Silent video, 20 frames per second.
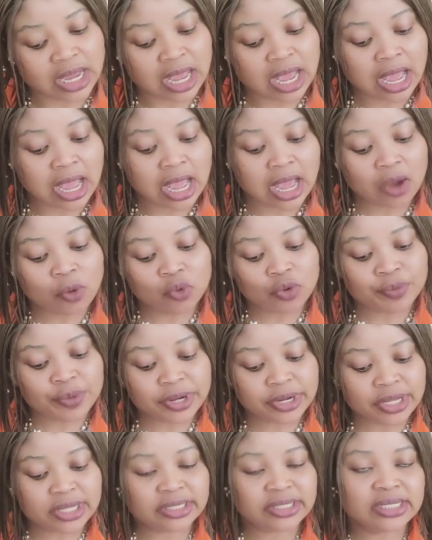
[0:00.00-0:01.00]
And we'll be
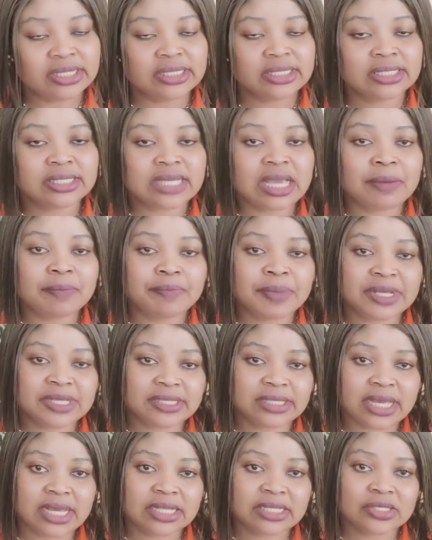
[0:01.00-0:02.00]
needing
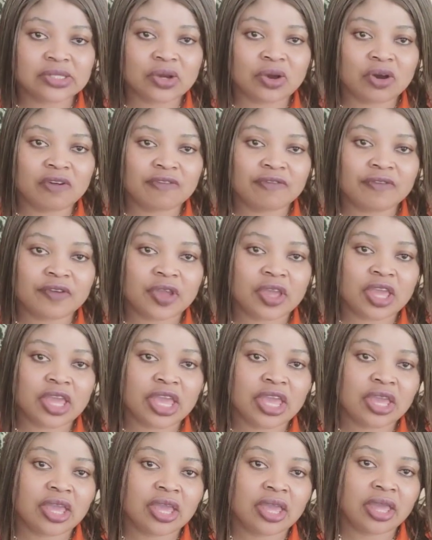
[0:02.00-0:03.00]
10% of
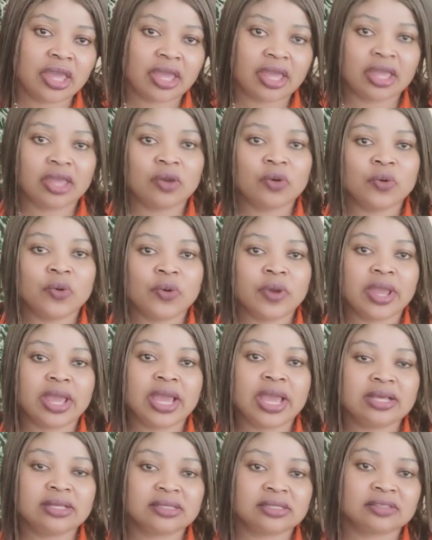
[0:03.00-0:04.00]

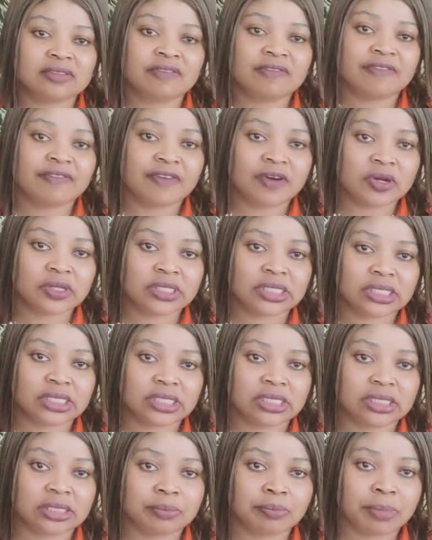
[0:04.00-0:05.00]
A-O-S-40
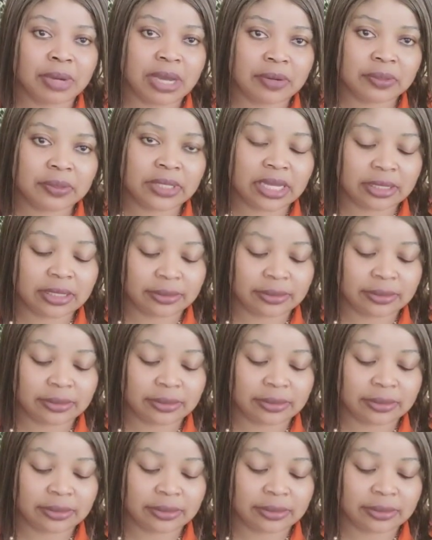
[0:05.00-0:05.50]
powder.